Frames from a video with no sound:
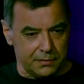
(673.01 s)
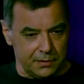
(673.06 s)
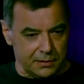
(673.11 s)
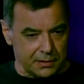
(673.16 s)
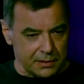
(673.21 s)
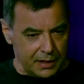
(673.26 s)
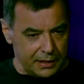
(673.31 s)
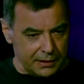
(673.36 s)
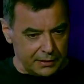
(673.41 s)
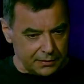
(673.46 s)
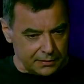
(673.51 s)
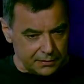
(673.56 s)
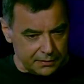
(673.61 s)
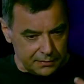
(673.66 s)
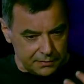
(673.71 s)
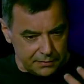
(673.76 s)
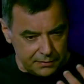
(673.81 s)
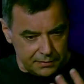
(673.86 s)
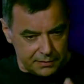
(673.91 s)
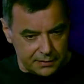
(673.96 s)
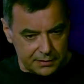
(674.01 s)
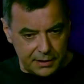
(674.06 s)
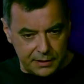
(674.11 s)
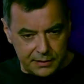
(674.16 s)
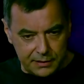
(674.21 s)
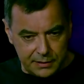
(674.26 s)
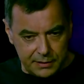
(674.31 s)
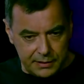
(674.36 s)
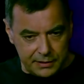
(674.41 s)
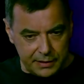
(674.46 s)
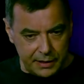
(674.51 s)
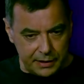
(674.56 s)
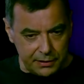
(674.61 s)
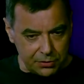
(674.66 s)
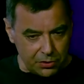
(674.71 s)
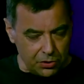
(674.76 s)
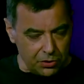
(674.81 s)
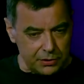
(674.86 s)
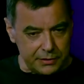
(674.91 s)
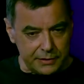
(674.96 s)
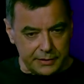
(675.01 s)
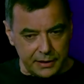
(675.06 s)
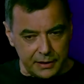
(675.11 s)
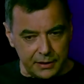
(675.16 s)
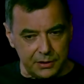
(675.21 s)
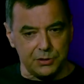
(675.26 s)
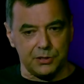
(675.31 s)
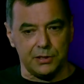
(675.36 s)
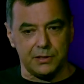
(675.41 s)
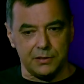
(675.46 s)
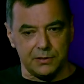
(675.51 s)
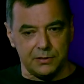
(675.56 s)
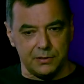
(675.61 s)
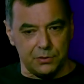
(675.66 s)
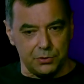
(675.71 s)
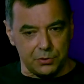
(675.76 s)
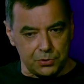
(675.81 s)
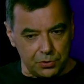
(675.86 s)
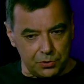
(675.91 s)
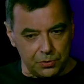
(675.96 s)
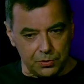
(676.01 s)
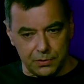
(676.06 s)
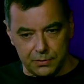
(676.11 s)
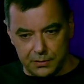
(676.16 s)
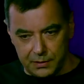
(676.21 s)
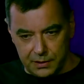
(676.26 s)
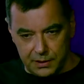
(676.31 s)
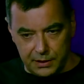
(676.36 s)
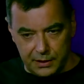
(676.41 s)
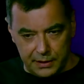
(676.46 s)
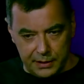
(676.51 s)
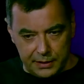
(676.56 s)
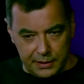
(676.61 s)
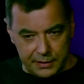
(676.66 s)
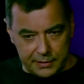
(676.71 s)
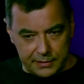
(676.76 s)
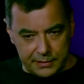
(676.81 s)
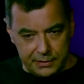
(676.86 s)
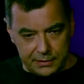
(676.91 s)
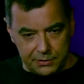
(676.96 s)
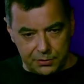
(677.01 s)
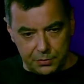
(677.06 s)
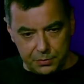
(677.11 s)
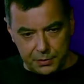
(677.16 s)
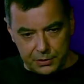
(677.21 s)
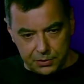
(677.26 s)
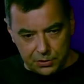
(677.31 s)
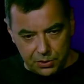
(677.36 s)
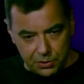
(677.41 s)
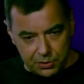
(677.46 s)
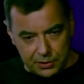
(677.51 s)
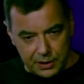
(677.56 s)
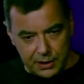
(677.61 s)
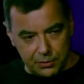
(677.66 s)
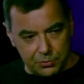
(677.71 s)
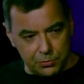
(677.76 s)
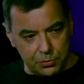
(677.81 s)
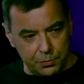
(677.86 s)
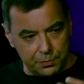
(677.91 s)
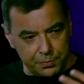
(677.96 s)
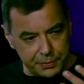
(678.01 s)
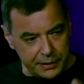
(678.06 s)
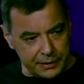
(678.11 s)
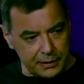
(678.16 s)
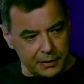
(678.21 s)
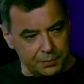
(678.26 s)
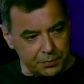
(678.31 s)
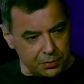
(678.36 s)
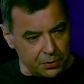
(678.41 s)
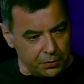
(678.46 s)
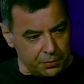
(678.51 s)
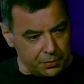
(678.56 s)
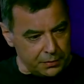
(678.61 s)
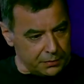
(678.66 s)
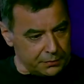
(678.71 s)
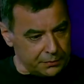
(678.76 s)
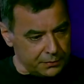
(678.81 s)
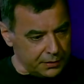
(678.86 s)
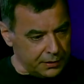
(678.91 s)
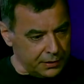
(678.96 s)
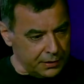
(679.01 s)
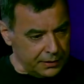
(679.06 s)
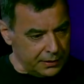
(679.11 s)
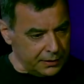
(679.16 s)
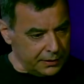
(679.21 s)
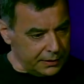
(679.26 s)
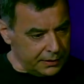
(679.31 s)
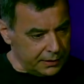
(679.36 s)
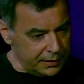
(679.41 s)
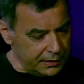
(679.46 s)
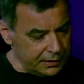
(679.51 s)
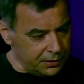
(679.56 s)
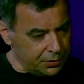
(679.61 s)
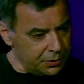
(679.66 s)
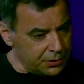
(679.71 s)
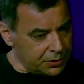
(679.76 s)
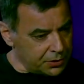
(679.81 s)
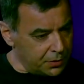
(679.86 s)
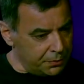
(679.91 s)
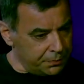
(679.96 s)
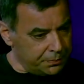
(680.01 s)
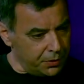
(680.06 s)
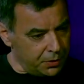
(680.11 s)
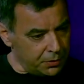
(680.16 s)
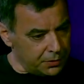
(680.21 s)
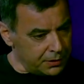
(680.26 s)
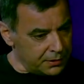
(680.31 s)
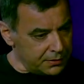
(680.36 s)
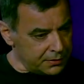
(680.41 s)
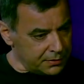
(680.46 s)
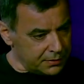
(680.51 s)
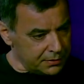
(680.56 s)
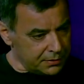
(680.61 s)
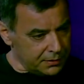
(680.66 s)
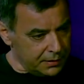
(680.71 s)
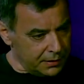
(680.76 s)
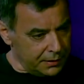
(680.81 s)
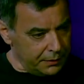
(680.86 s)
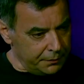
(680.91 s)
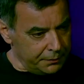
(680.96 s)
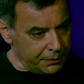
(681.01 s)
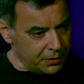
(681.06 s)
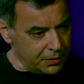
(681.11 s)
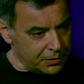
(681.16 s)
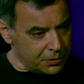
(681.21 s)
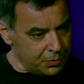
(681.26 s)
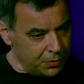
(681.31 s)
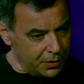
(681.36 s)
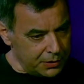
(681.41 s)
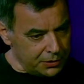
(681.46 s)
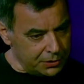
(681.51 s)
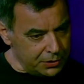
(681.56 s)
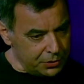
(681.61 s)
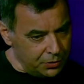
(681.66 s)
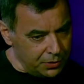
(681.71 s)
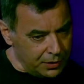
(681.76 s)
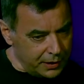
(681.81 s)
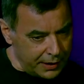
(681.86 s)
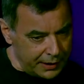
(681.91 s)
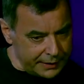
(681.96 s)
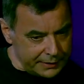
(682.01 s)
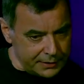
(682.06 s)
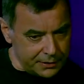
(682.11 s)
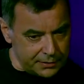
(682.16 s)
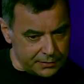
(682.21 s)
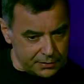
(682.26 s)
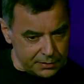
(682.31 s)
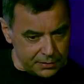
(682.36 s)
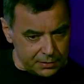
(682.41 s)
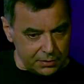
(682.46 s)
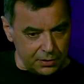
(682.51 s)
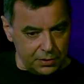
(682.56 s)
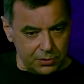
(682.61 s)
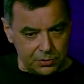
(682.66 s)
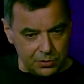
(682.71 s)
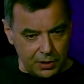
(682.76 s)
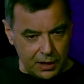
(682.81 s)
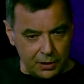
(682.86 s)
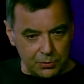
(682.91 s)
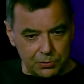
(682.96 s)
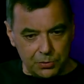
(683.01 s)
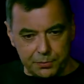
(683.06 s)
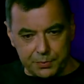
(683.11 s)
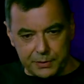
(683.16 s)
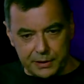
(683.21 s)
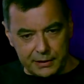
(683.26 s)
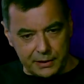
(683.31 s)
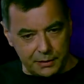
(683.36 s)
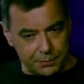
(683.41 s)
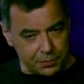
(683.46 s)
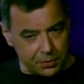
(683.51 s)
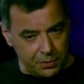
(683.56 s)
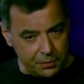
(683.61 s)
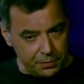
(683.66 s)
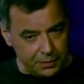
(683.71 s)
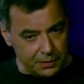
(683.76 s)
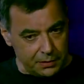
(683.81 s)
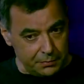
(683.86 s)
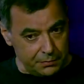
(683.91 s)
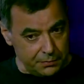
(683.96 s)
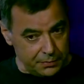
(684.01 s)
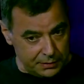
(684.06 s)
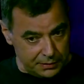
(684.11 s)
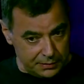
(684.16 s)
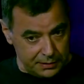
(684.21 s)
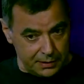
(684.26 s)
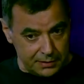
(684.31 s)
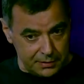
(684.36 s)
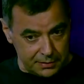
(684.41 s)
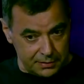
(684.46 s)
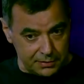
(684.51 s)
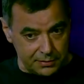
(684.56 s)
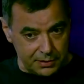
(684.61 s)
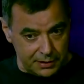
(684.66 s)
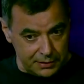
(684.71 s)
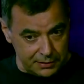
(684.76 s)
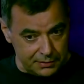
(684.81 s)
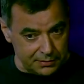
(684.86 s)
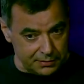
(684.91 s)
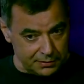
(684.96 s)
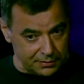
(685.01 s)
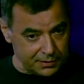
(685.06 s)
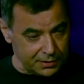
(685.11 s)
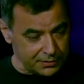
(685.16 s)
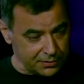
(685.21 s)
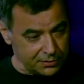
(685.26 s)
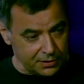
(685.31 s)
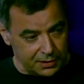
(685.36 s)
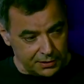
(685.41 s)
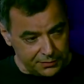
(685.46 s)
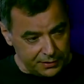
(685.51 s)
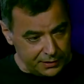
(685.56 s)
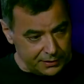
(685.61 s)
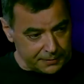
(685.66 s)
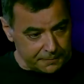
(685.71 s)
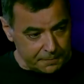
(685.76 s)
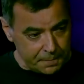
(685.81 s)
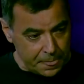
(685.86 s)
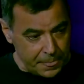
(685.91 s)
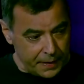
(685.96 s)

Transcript: It's like sending a raw intelligence to school. It needs to be taught how to break a problem into its components because once you guide it onto how to break a problem, it does the right, does the right thing.